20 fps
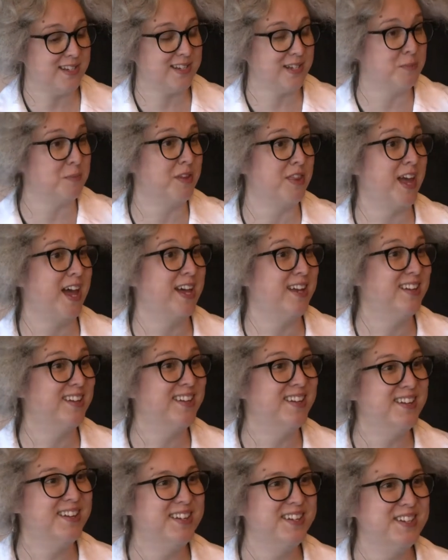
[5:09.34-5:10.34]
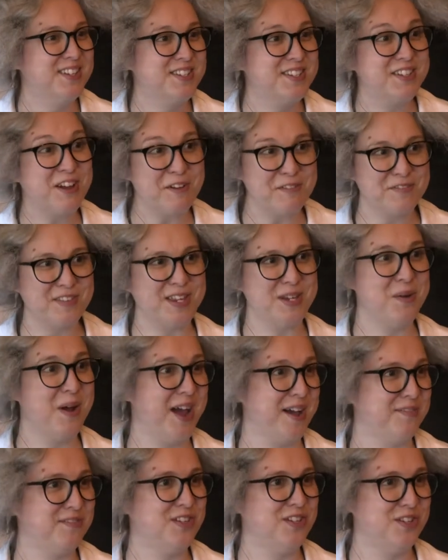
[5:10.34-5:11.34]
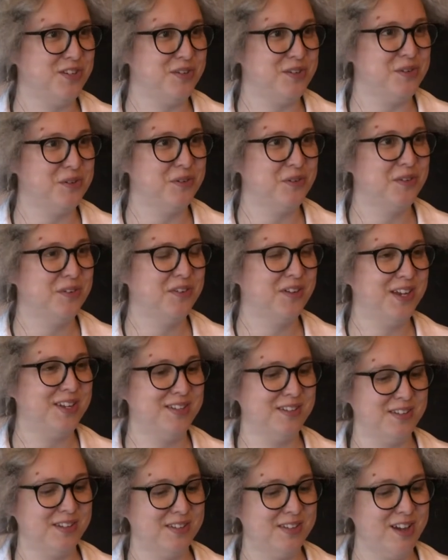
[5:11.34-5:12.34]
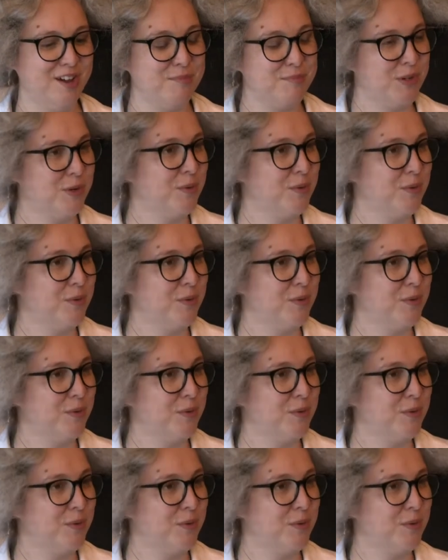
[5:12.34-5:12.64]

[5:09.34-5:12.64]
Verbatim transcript: some of that stuff that you have to do and help you